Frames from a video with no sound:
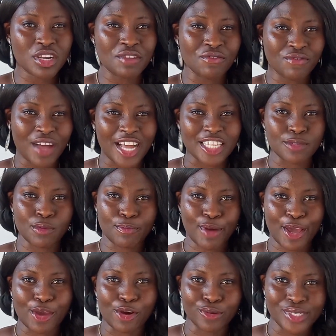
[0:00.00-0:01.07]
in fact, be
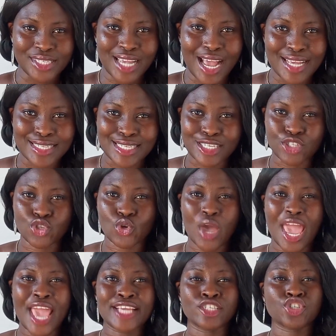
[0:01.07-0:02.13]
prioritizing to
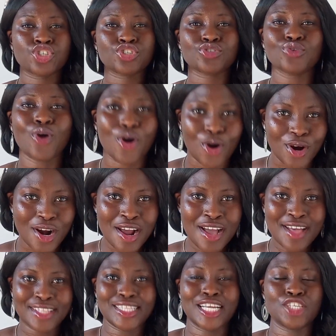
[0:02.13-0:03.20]
ensure
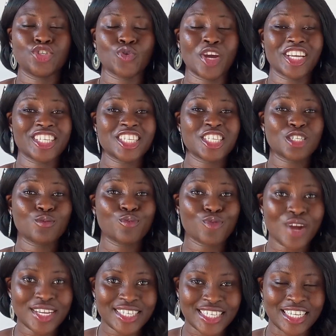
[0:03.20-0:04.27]
that you're
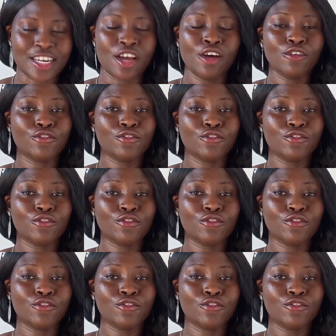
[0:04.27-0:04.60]
expressing,